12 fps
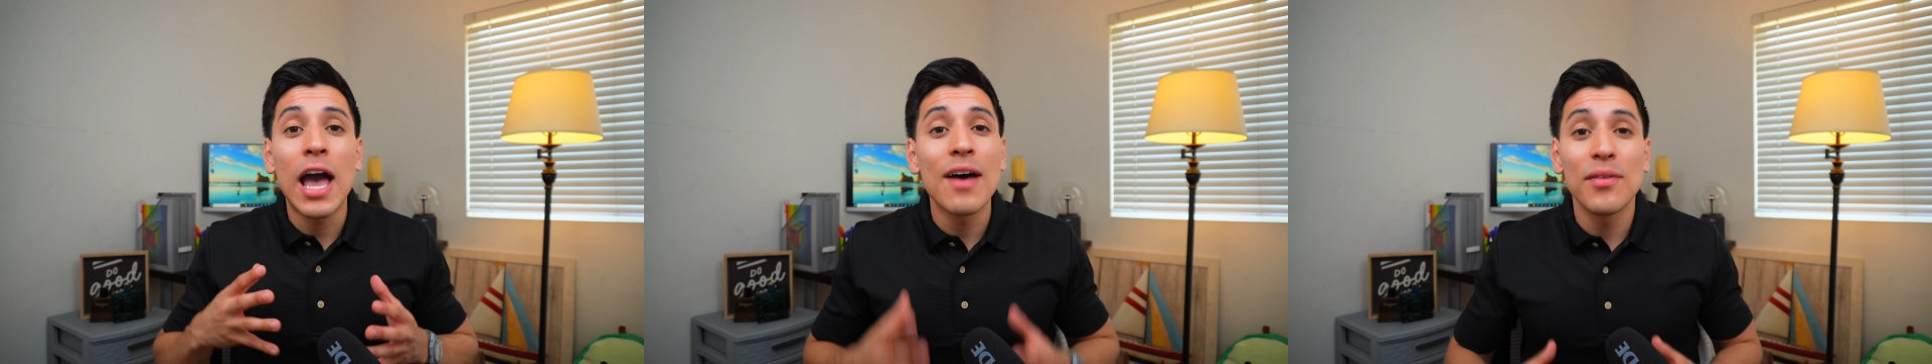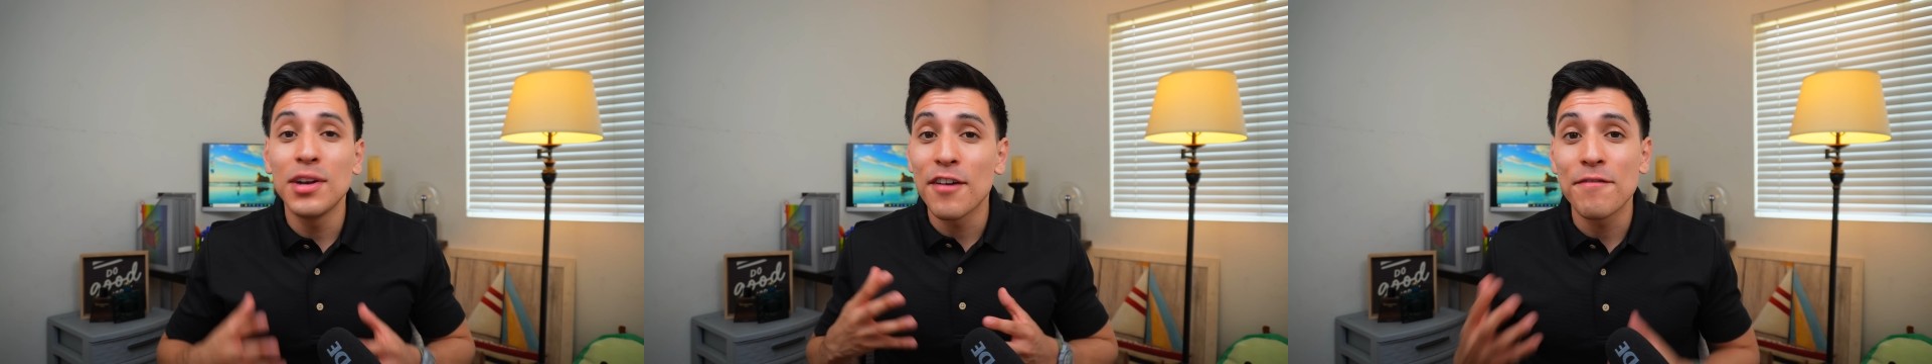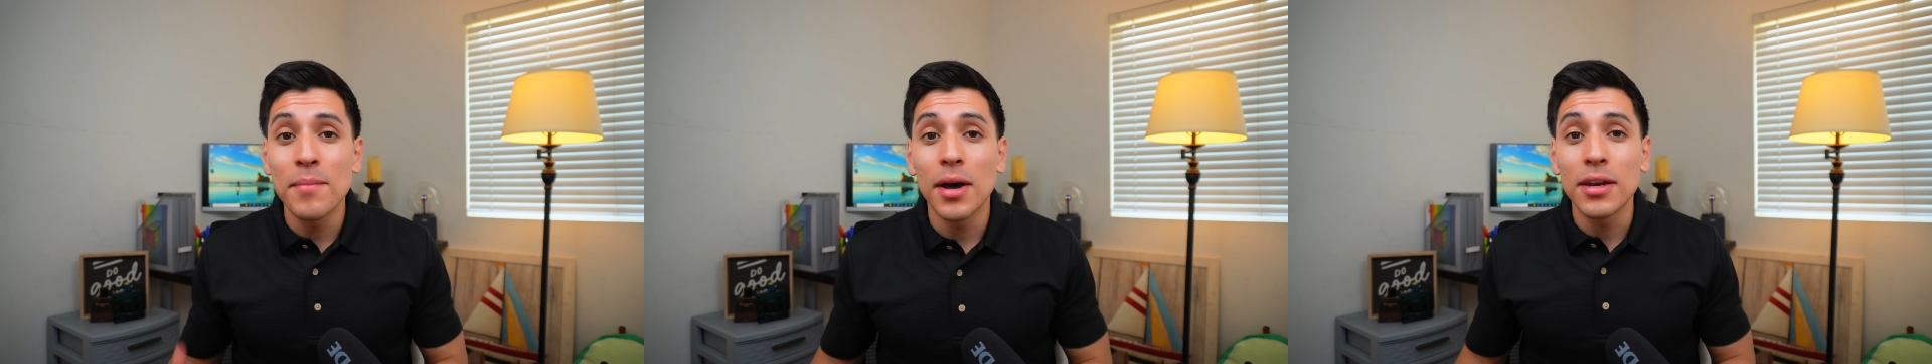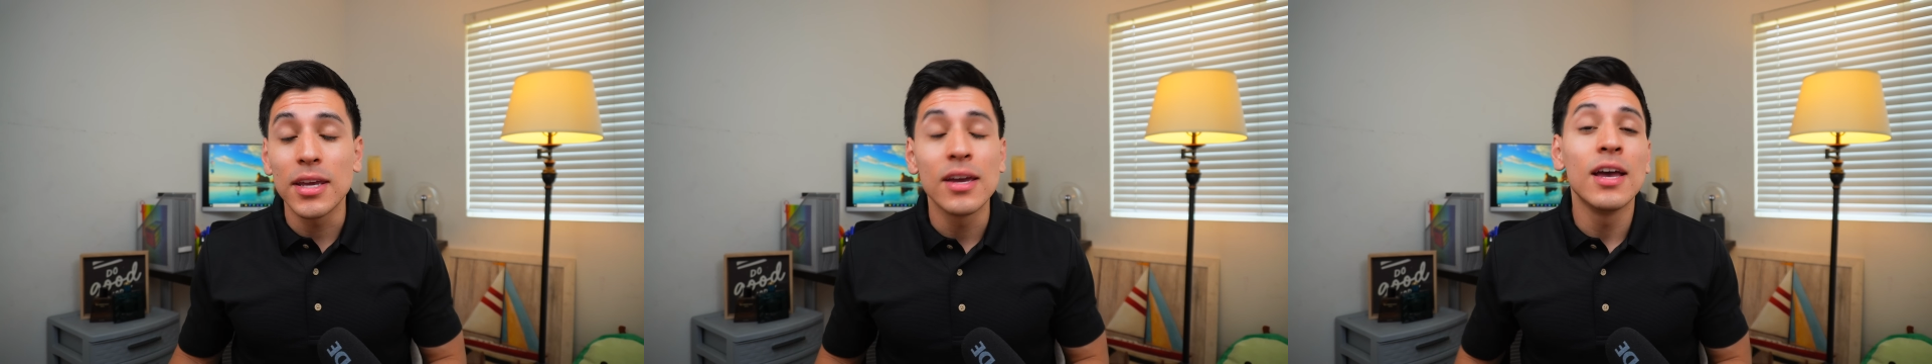have enough
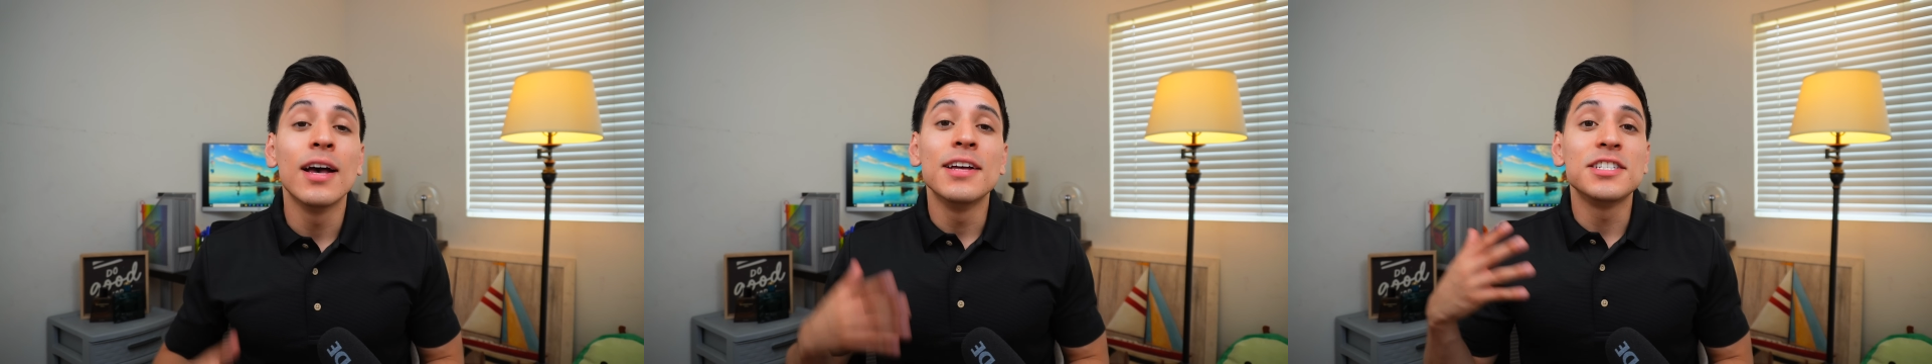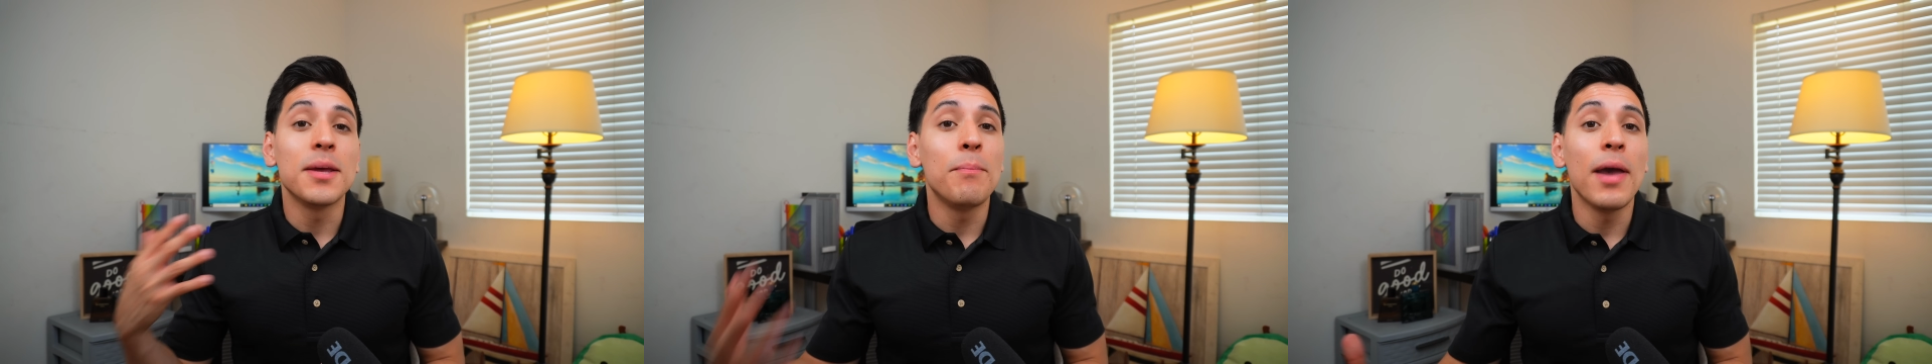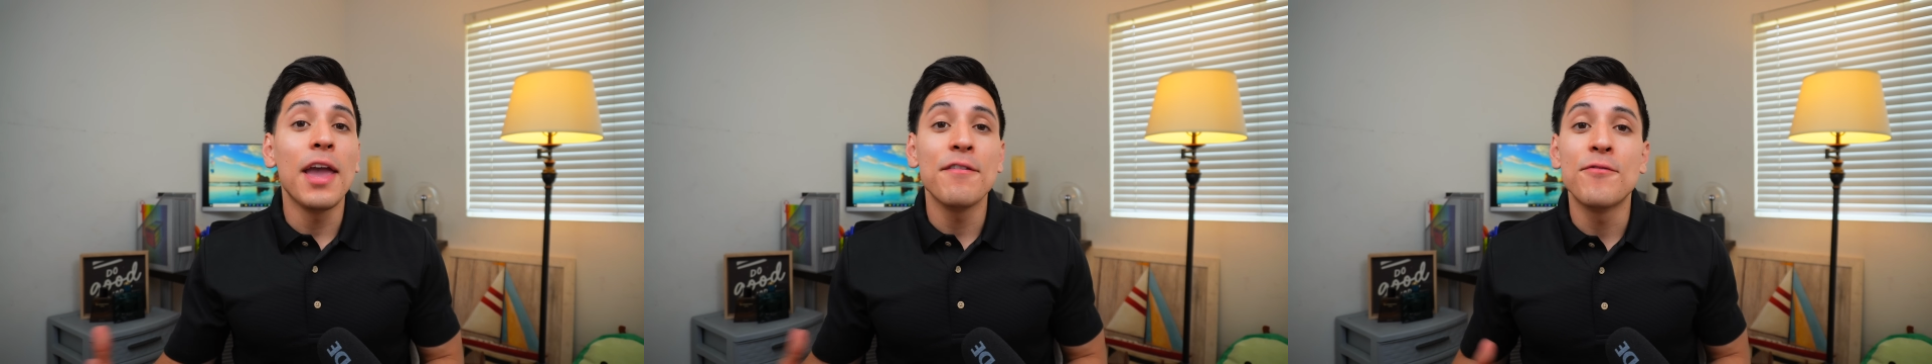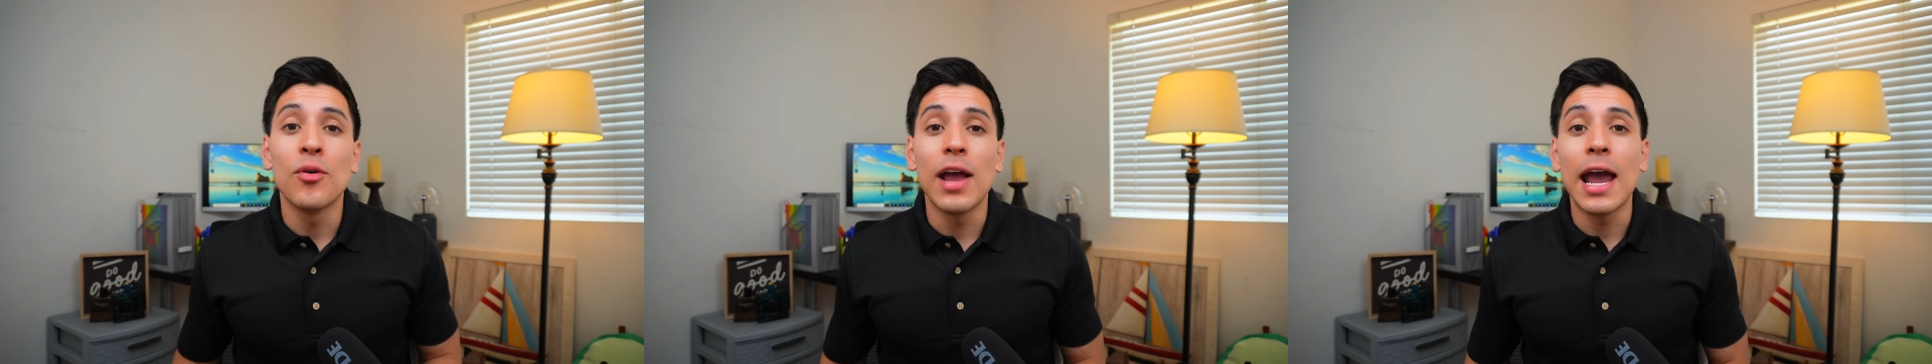money to pay
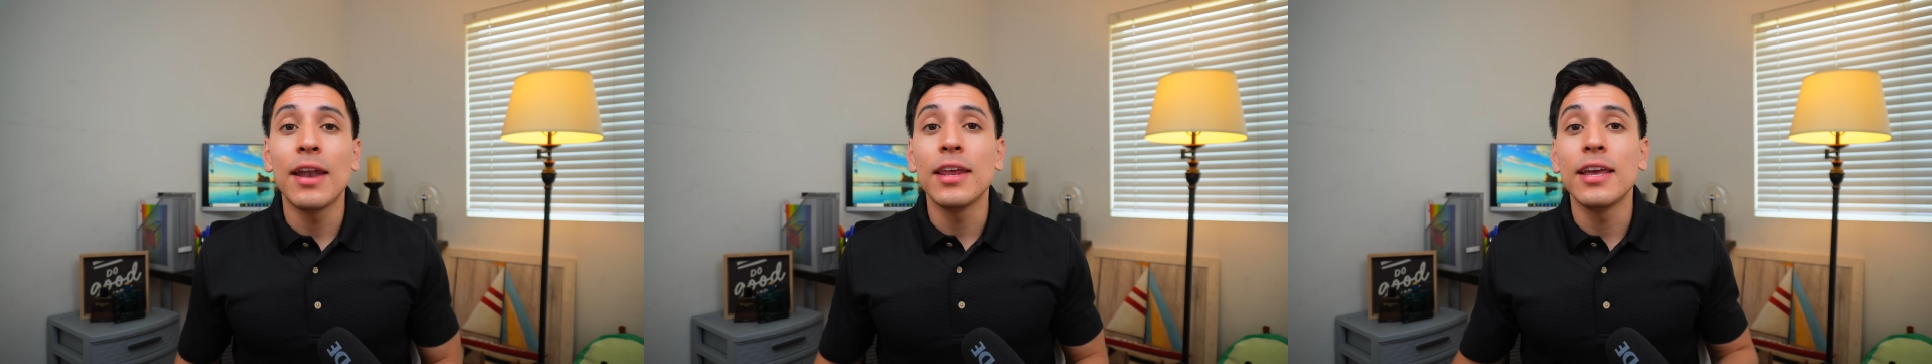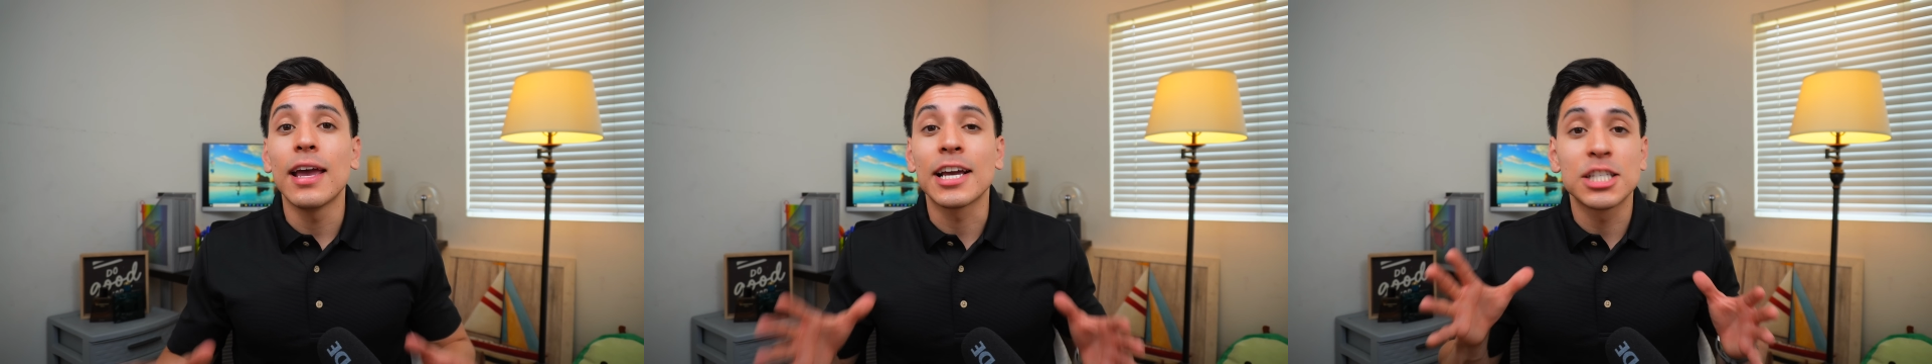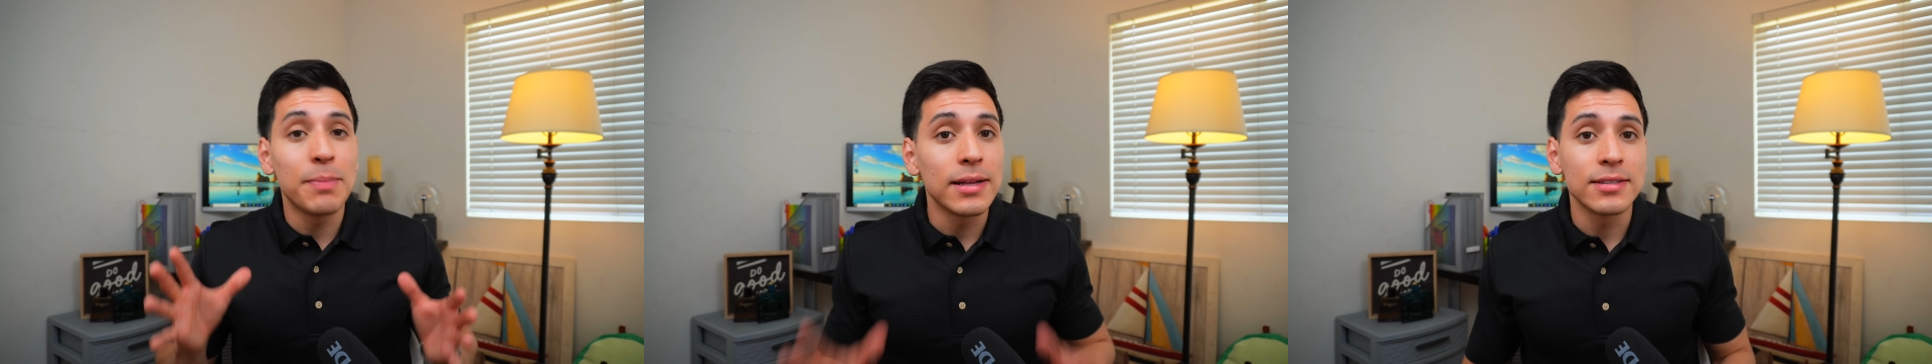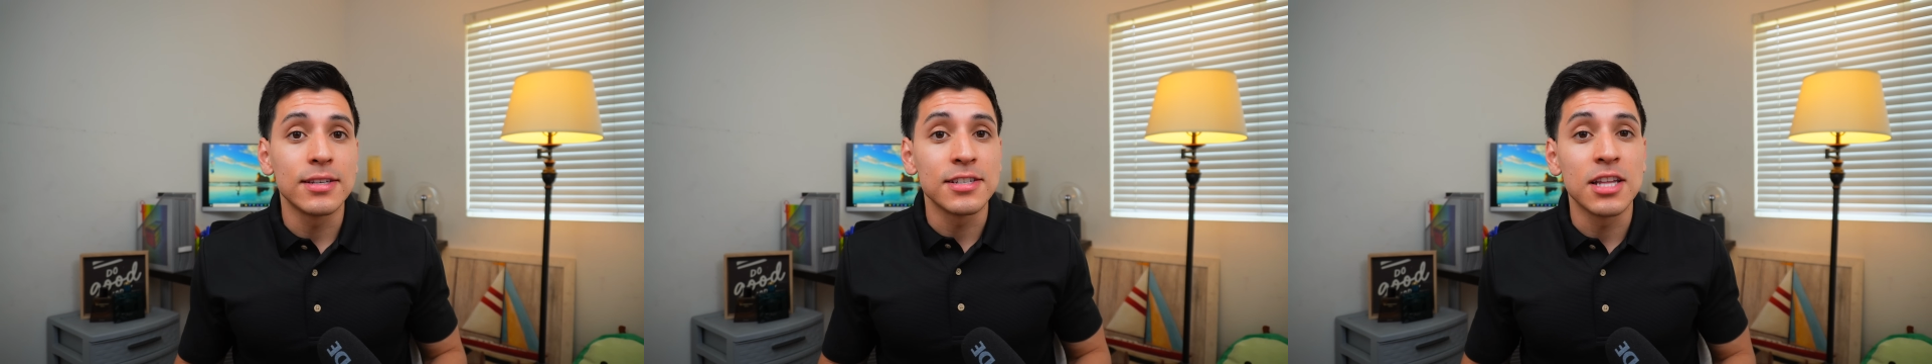for any
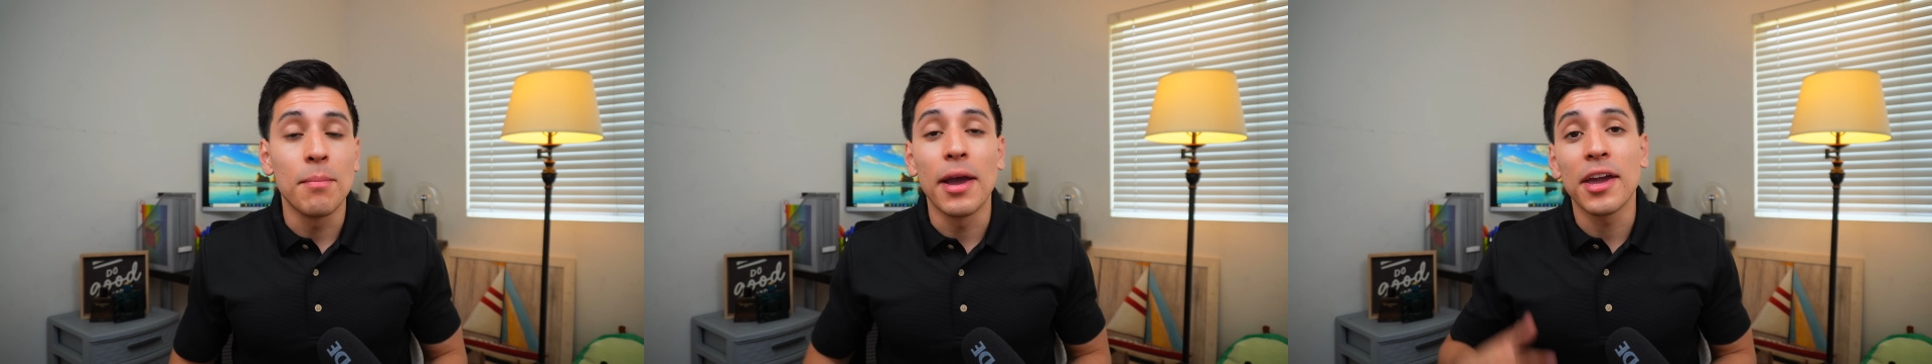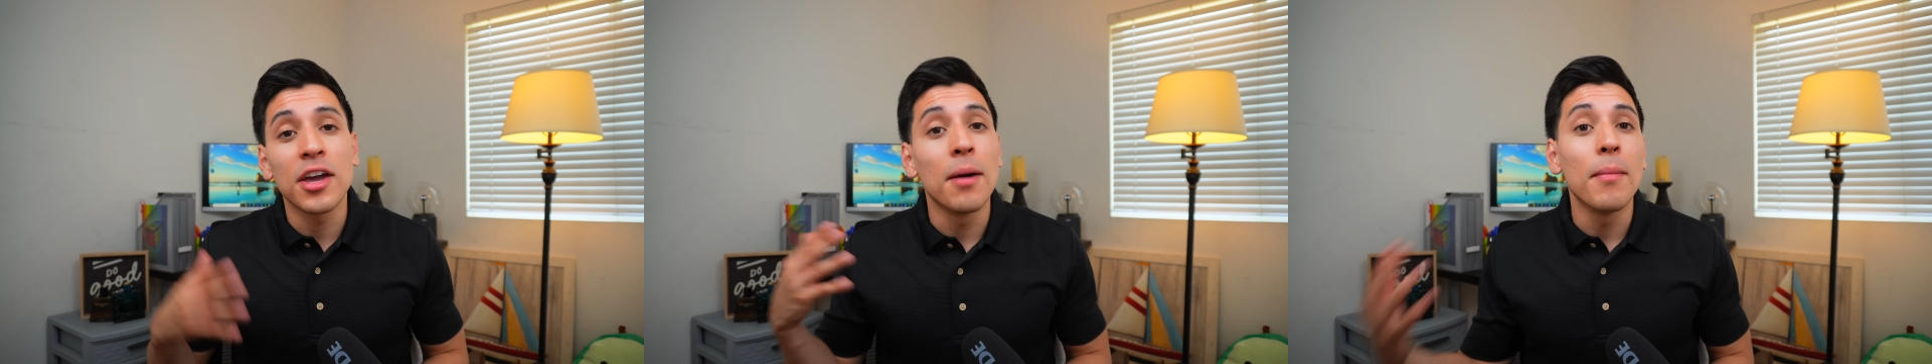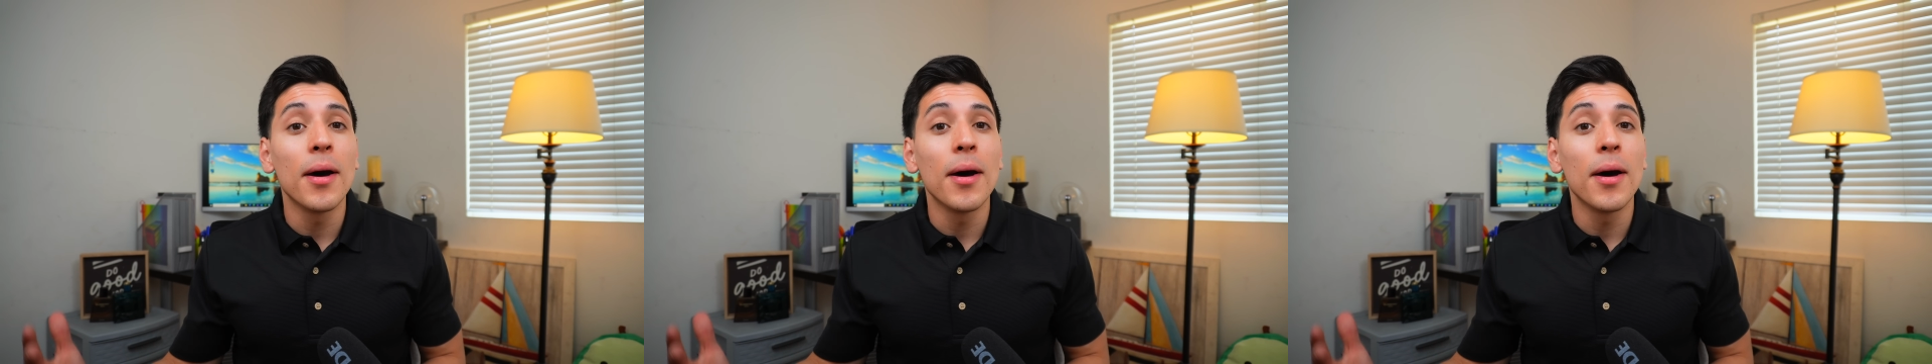expenses that might come